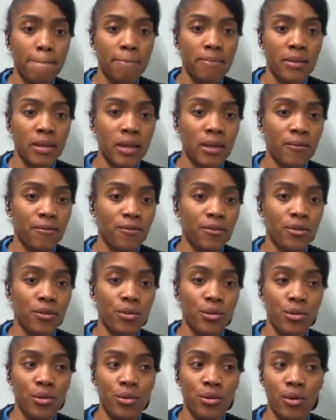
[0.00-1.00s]
If
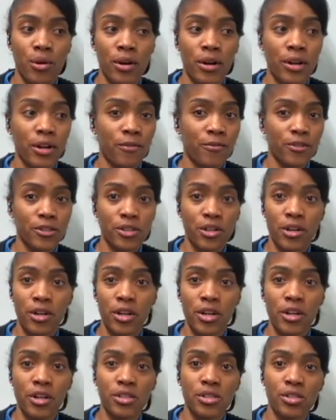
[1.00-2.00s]
you are in a
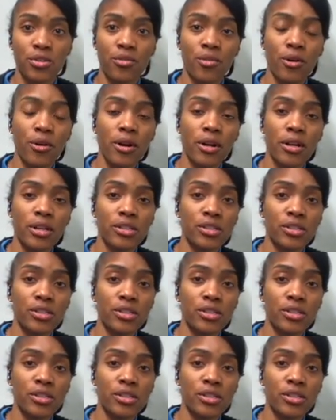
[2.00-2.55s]
fraternity or sorority,